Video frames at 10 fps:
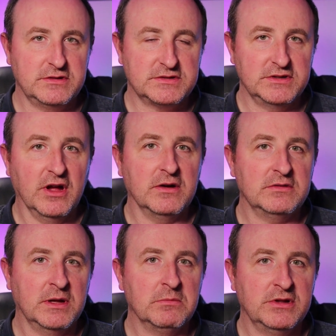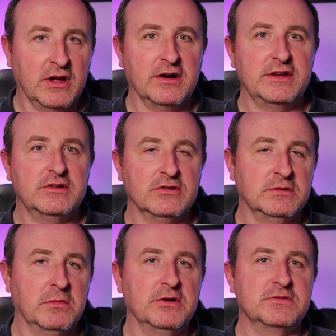it's not a number nine on
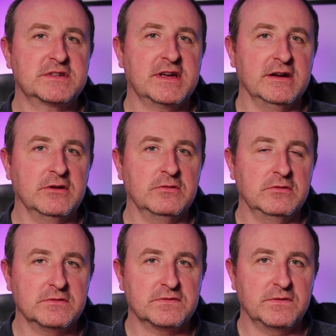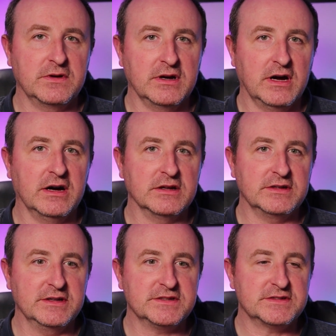the Mohs scale of uh,
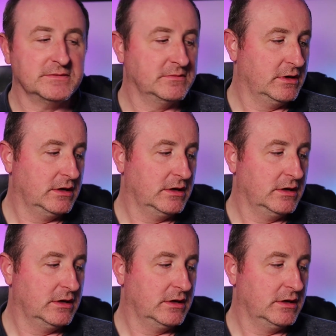hardness.